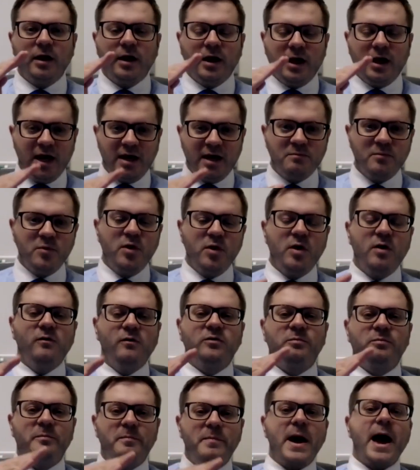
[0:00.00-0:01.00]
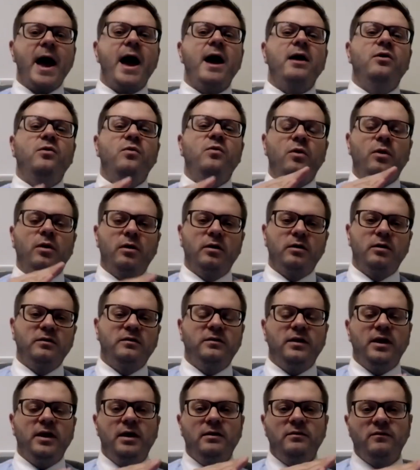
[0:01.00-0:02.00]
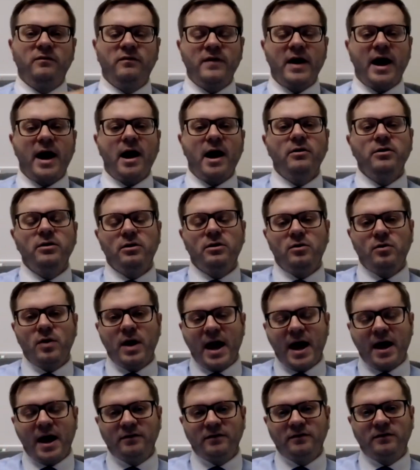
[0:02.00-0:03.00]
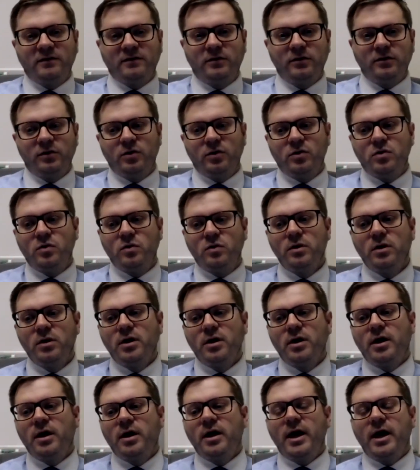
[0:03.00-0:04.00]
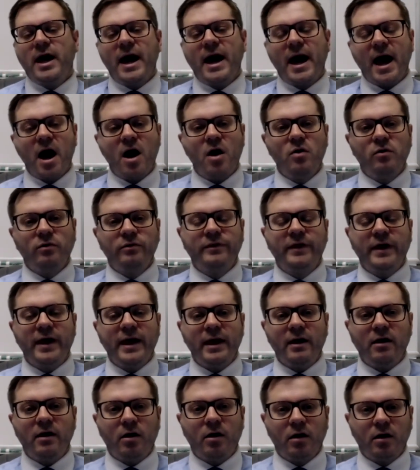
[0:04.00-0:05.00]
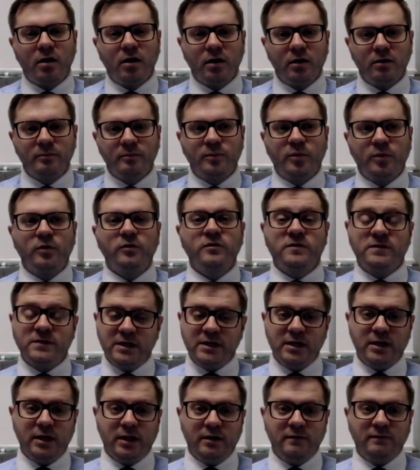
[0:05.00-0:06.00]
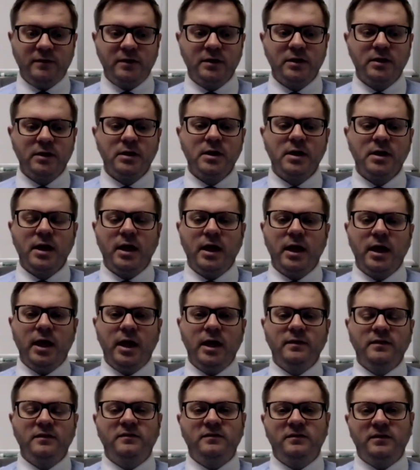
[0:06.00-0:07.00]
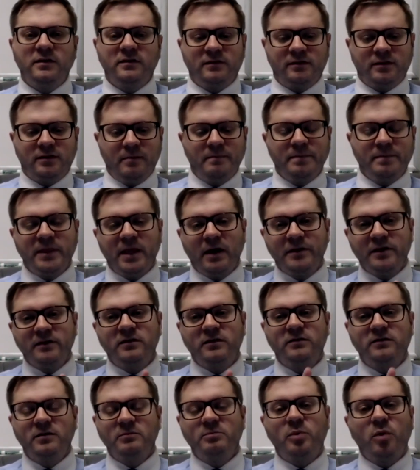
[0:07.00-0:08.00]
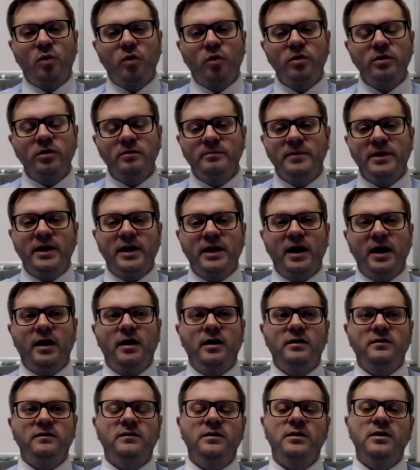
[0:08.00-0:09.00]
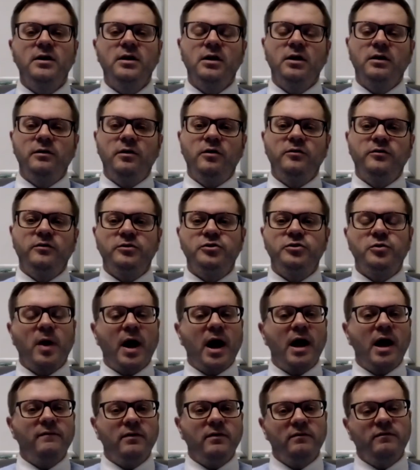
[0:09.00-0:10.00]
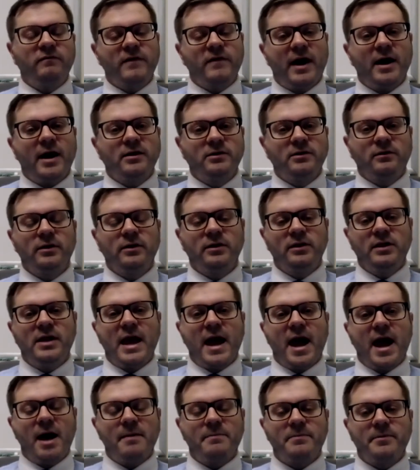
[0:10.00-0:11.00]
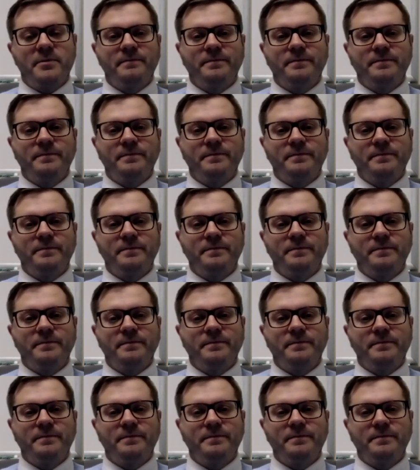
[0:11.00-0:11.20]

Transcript: and moves backwards in value as to how they are perceived in the system. Now, this is important because there's a driving factor in the app,